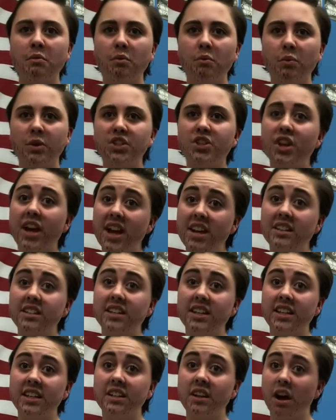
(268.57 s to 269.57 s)
which
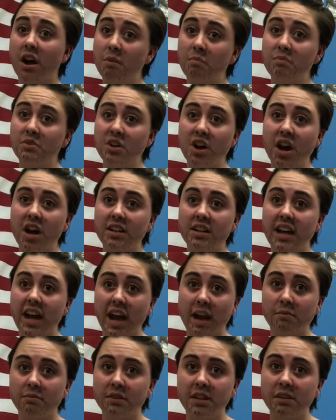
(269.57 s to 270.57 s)
ended up not
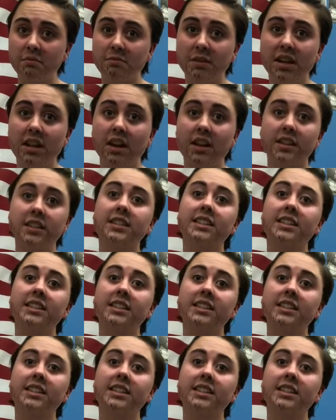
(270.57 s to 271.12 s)
happening because